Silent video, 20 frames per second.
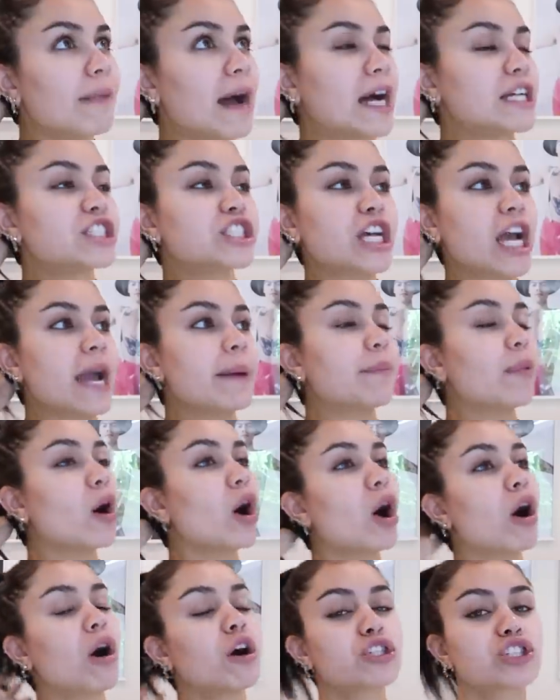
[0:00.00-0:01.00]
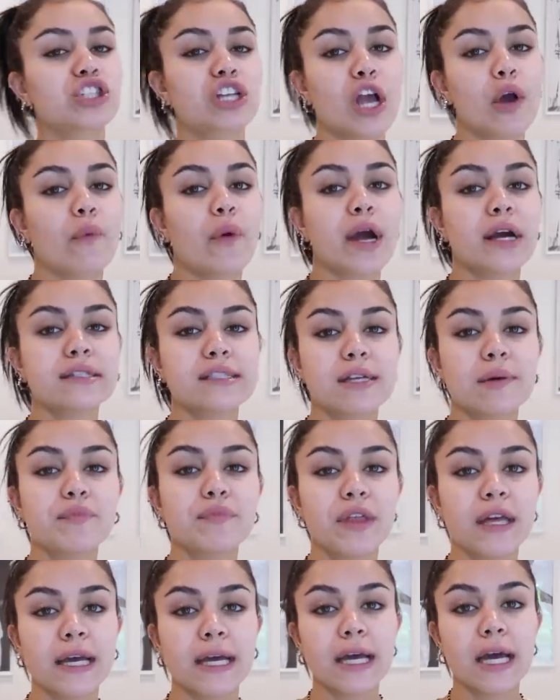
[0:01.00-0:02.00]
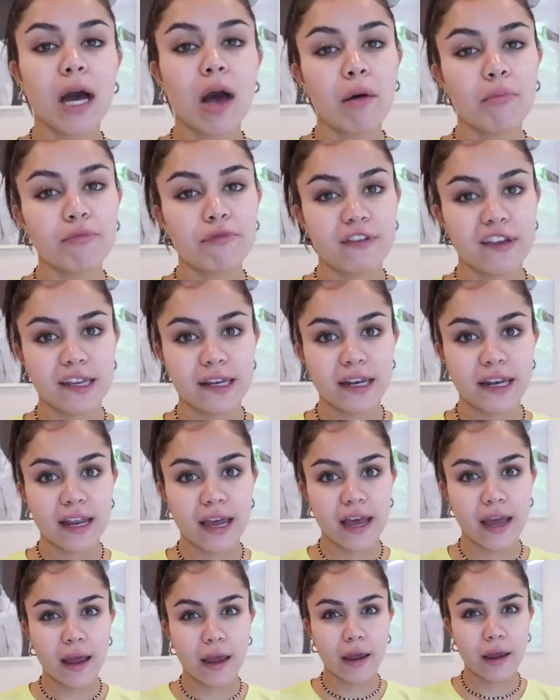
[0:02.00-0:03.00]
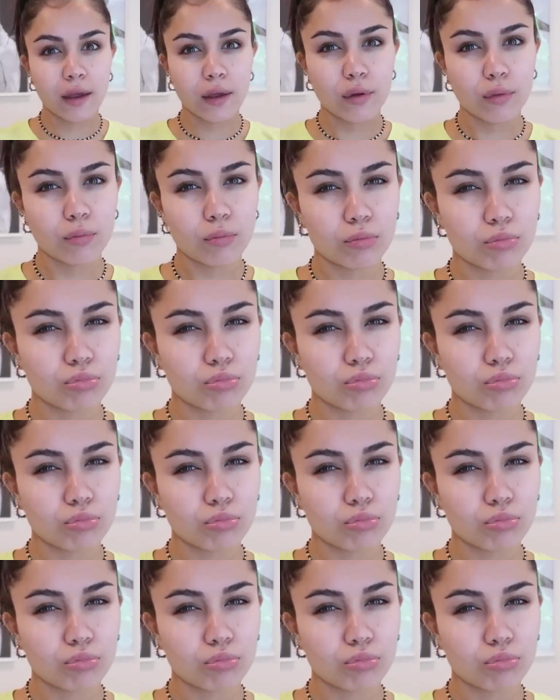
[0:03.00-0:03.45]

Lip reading: Magic eight ball, should I wear something comfy today?